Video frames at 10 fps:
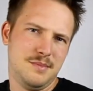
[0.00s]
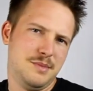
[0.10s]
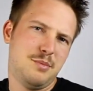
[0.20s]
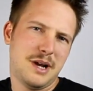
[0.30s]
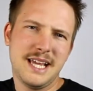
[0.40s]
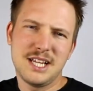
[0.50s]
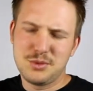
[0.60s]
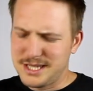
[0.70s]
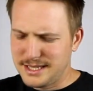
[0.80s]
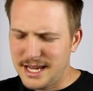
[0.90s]
You probably guessed
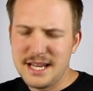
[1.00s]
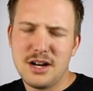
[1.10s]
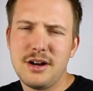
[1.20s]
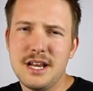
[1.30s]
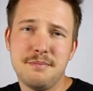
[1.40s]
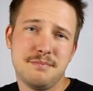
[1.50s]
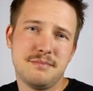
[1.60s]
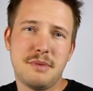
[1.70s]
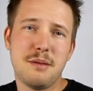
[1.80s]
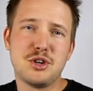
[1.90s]
what's inside already,
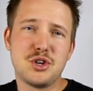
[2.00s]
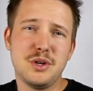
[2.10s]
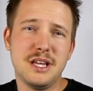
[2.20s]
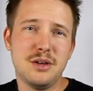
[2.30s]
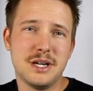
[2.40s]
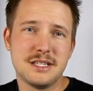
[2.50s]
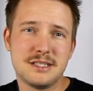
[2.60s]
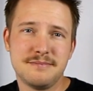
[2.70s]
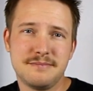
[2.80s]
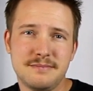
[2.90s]
but I'm gonna show you
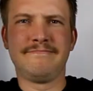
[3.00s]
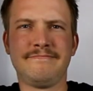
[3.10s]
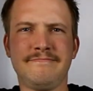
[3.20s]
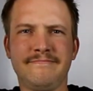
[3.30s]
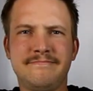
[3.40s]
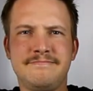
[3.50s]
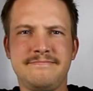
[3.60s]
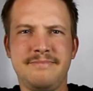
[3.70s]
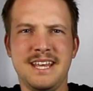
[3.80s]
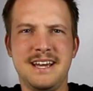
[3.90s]
anyways.
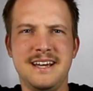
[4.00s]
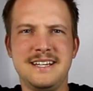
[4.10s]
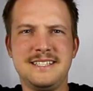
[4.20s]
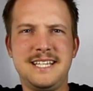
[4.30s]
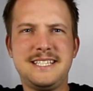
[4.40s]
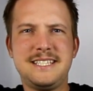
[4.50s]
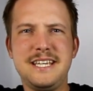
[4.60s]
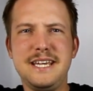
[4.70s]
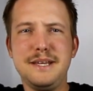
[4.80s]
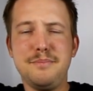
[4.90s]

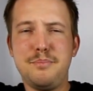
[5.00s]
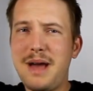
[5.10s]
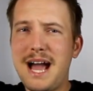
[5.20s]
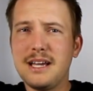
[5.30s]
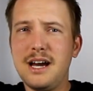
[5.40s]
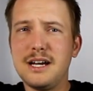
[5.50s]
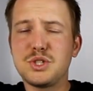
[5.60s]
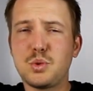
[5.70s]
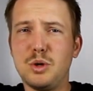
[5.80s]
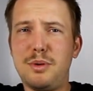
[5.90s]
16 back
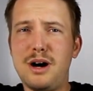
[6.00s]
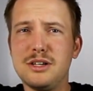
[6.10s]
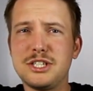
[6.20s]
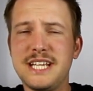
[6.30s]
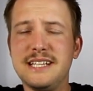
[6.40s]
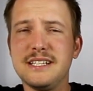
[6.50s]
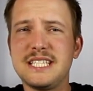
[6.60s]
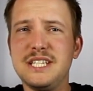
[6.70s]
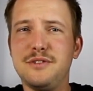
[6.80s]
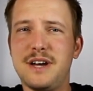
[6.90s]
cut swirl polished stainless
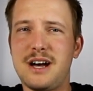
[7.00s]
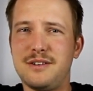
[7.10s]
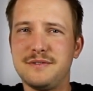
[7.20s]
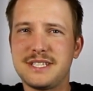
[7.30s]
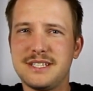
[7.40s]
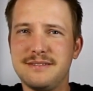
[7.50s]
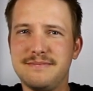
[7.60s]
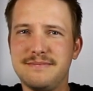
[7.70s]
steel valves.